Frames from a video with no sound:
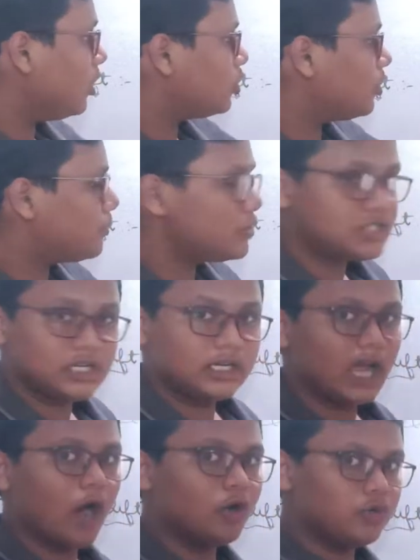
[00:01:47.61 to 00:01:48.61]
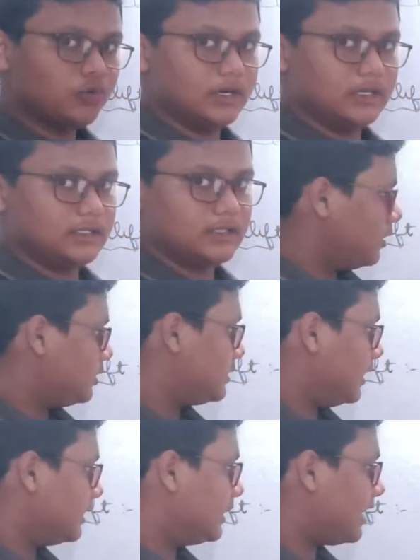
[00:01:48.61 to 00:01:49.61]
to push it outwards.
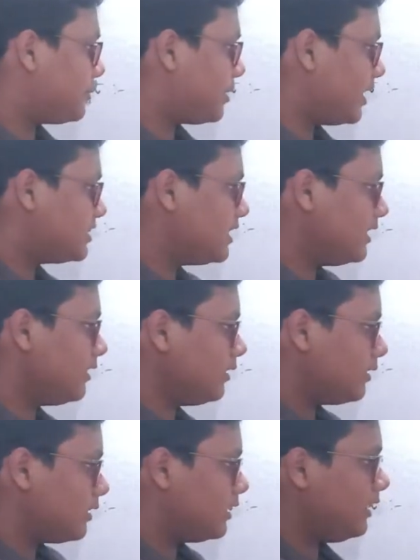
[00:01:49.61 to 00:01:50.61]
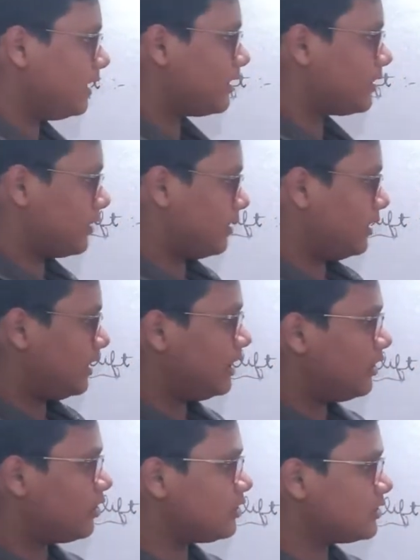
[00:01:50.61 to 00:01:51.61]
See, that pressure here
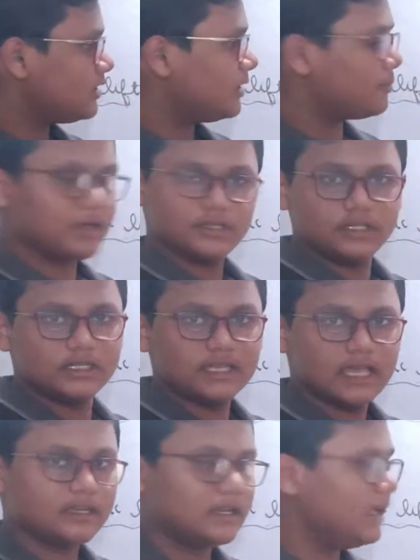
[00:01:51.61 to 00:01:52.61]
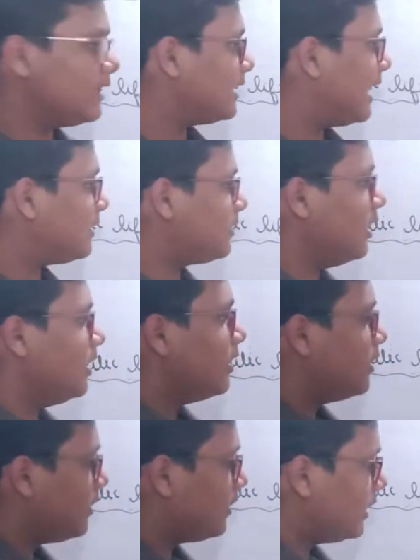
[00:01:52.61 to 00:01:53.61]
also that pressure is acting, and that
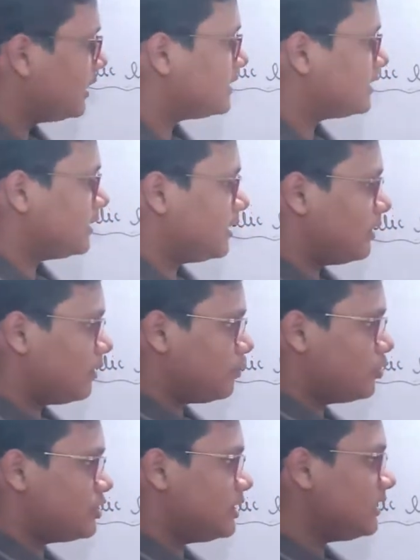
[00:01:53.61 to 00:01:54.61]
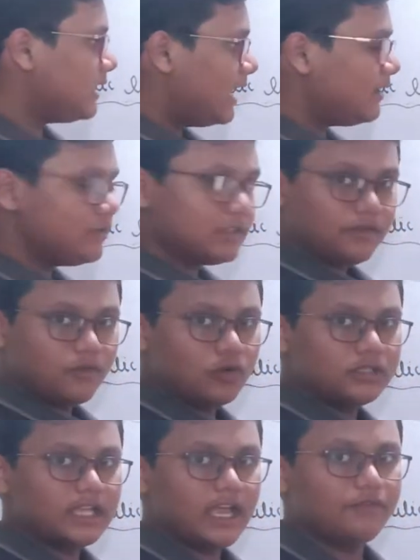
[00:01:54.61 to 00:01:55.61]
is pushing that with the
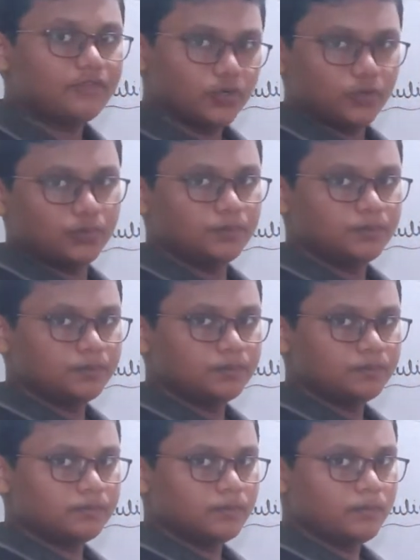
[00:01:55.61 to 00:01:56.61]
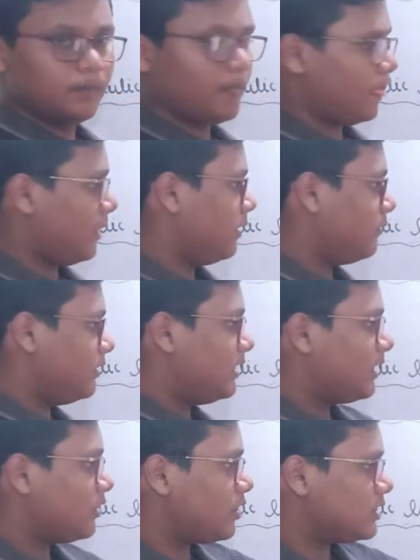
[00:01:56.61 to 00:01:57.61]
force F2 with
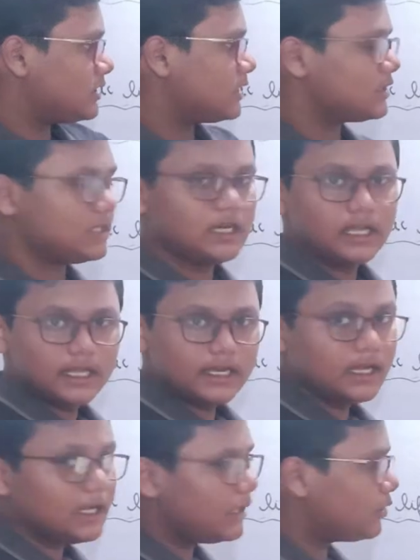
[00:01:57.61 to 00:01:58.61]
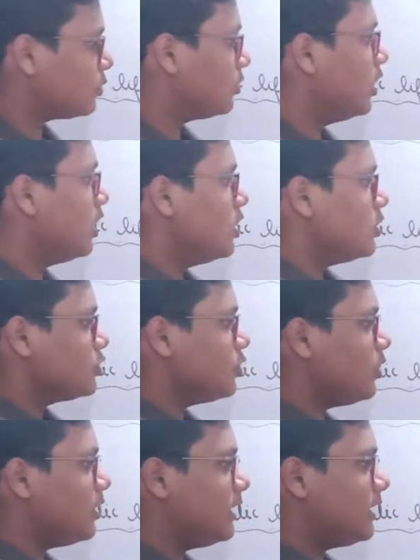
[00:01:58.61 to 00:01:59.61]
that cross sectional area A2.
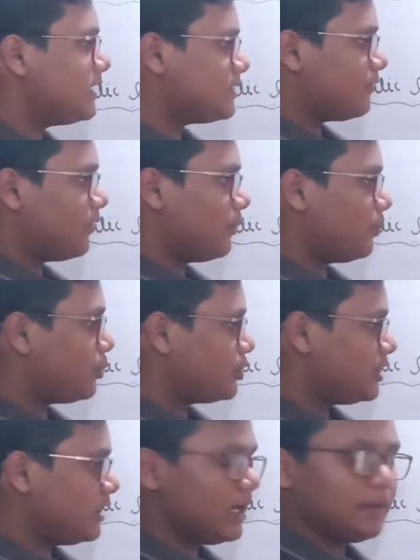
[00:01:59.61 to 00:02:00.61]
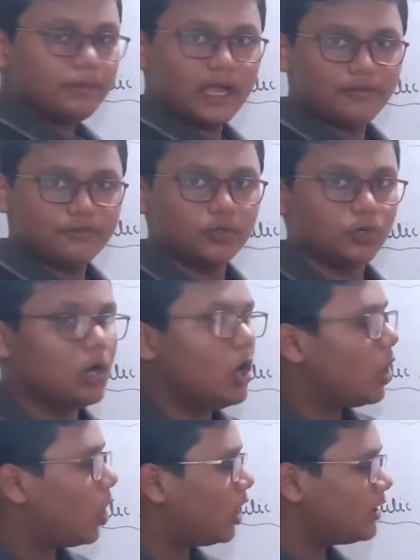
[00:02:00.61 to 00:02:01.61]
So it is pushing up F2,
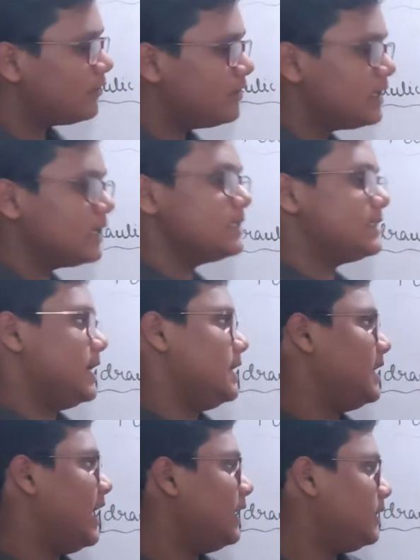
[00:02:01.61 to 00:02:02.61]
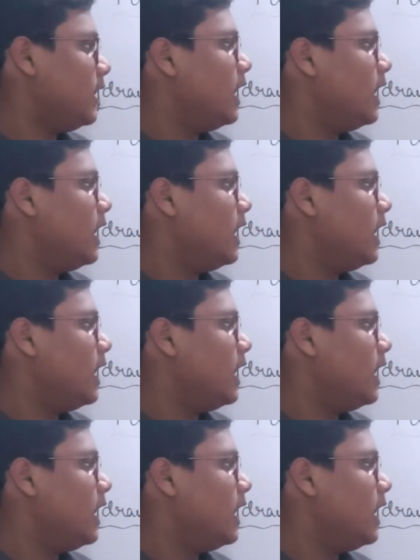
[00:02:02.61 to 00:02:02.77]
or we can say that